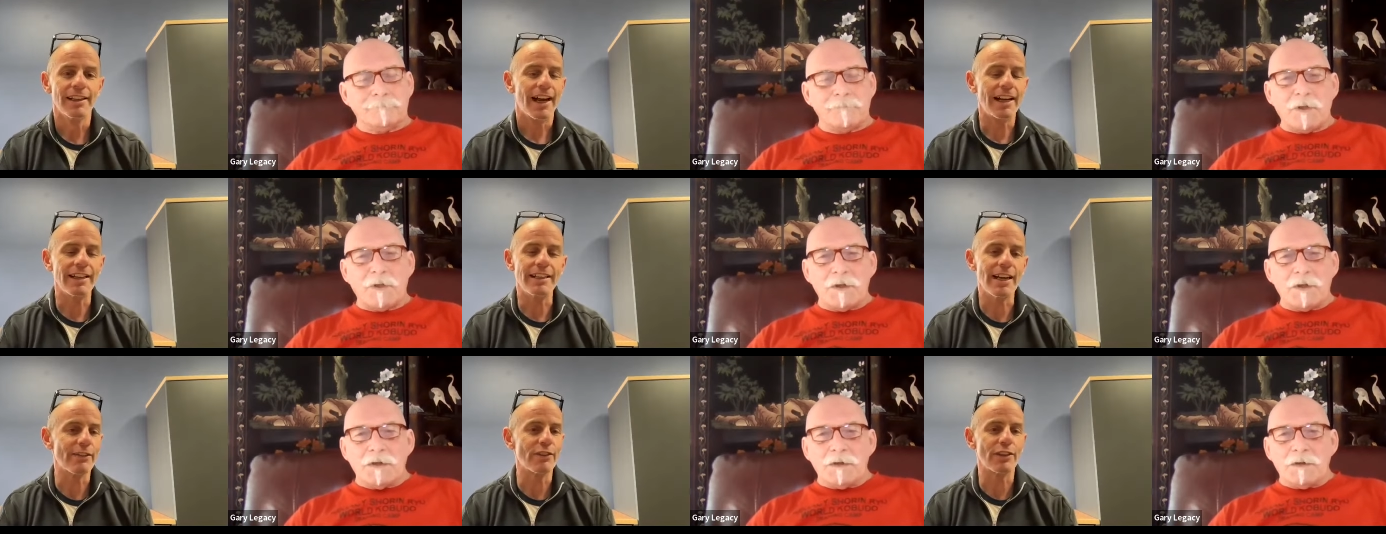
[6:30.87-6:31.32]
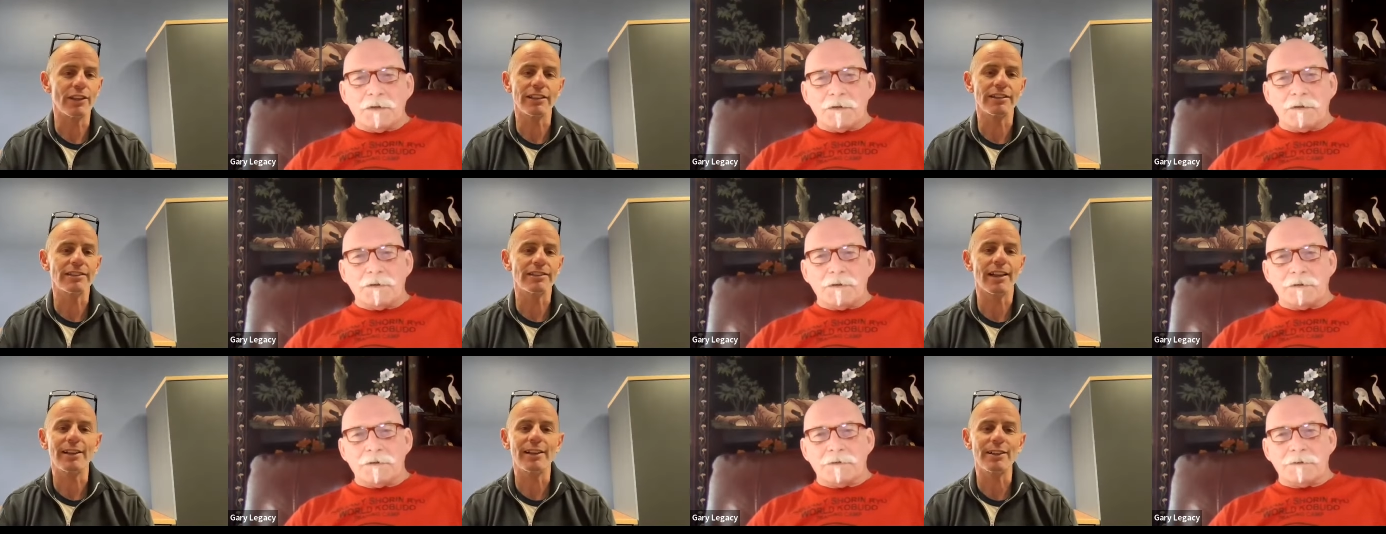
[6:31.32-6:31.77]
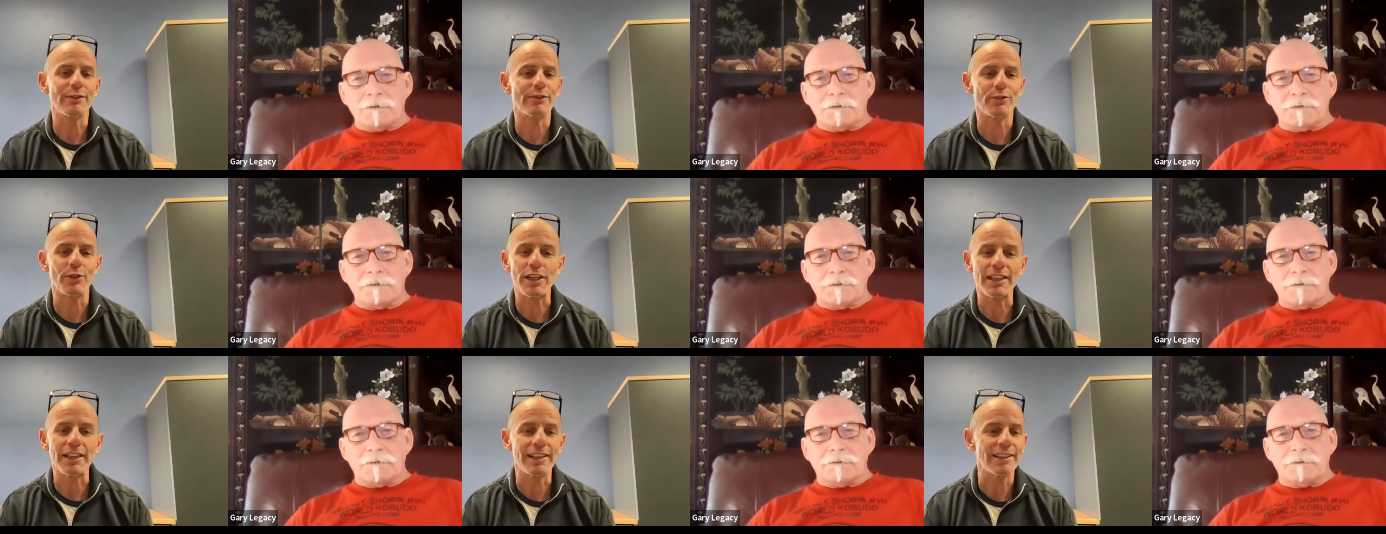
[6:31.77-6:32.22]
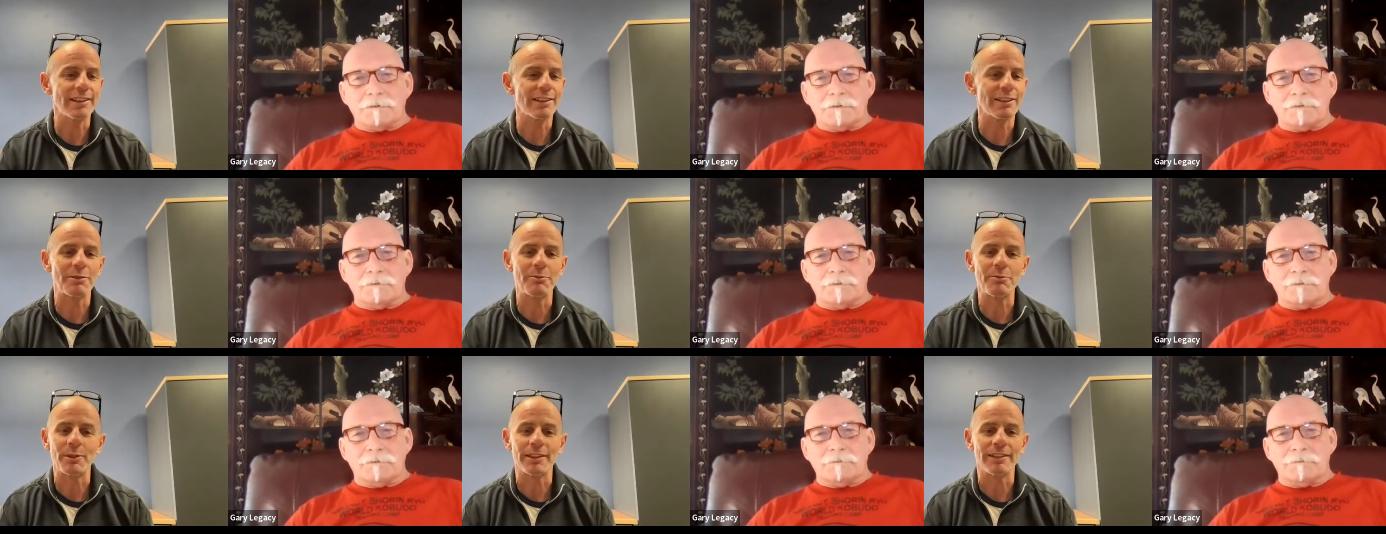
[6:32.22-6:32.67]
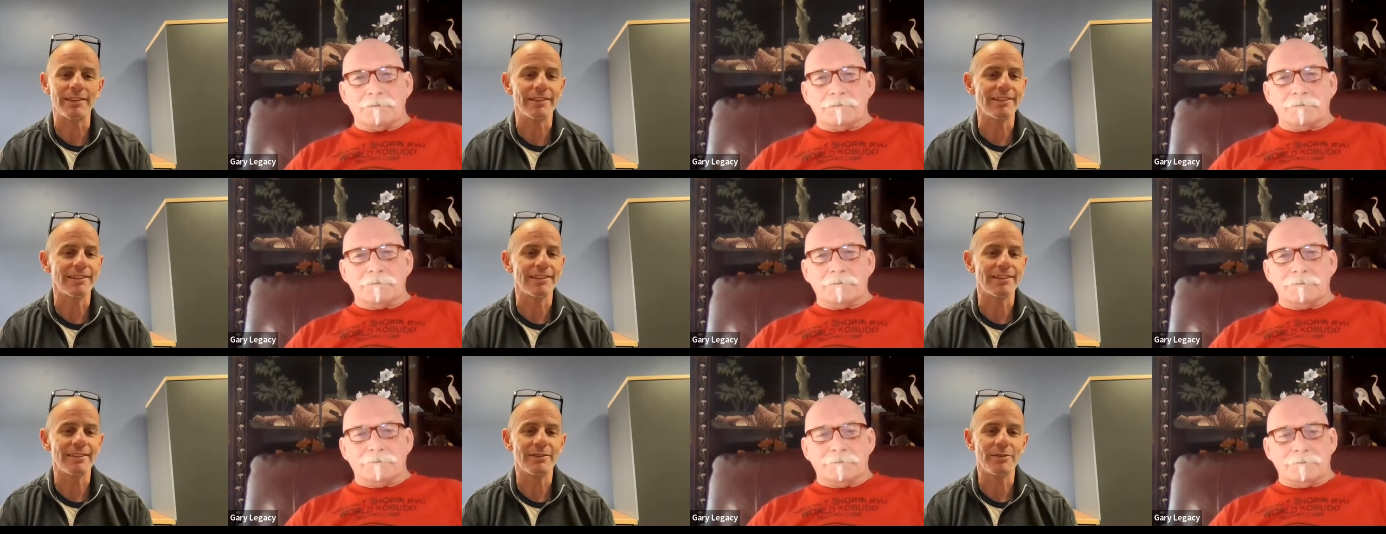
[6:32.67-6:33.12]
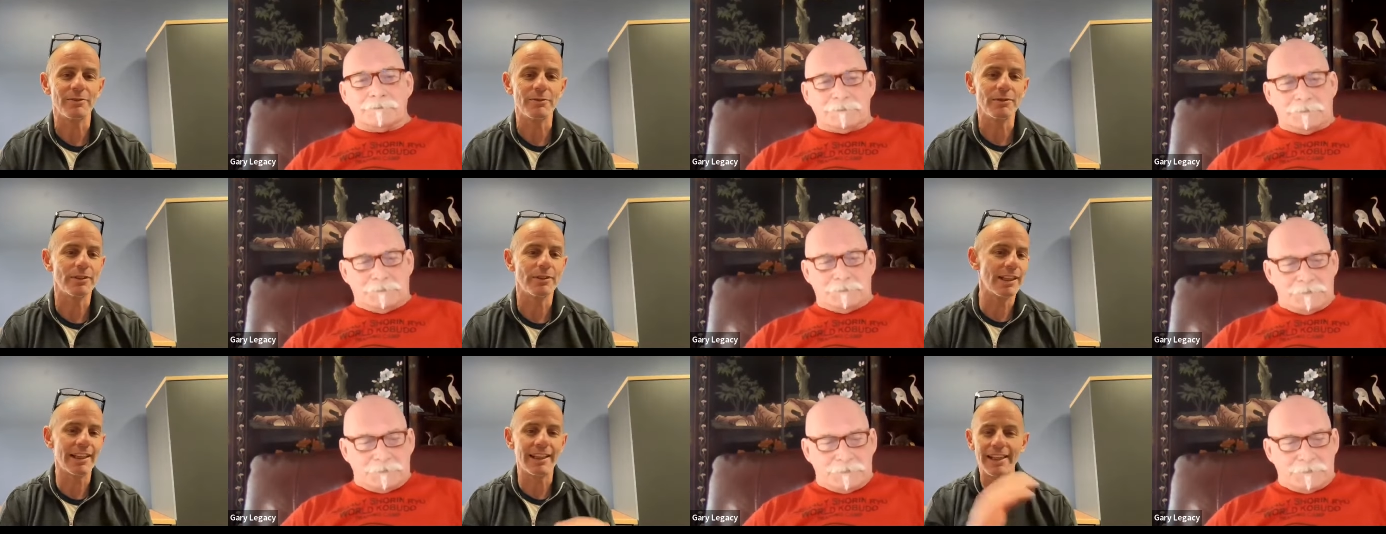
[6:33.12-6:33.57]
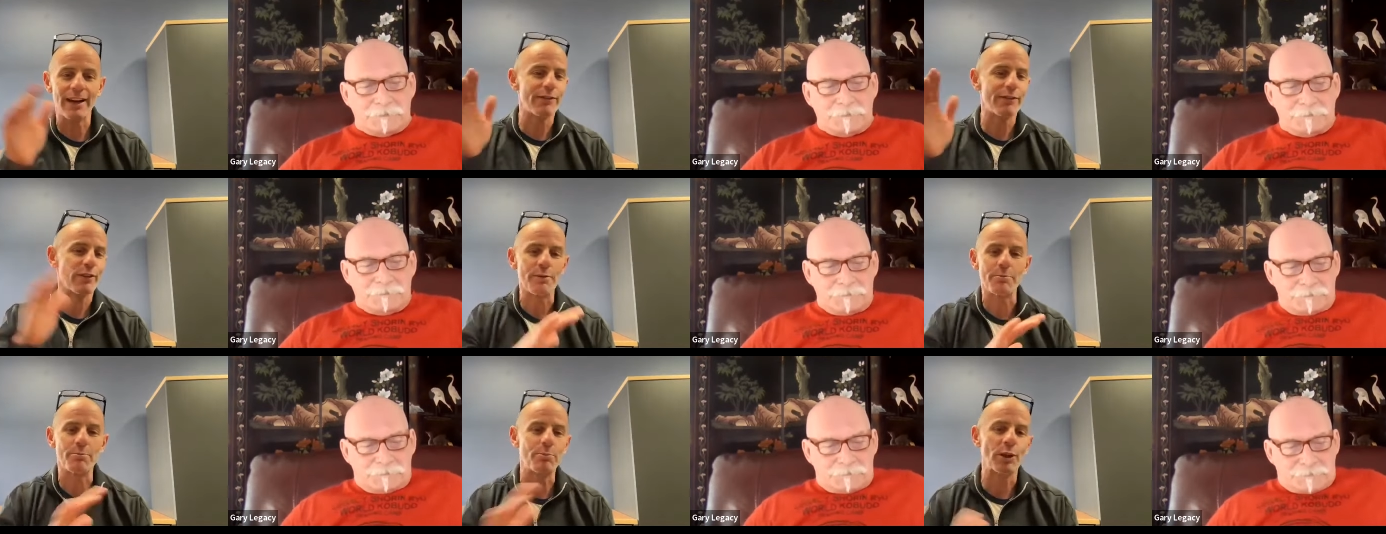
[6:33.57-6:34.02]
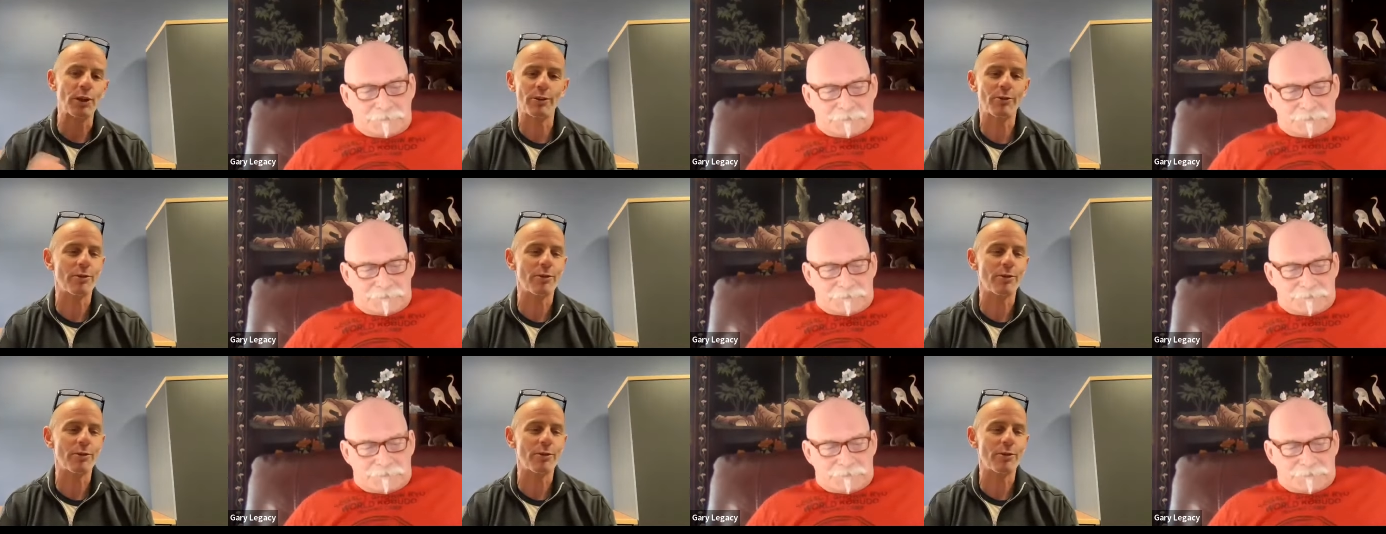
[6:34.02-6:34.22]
Speaker 1: I never get tired of reading them. And in every right. book,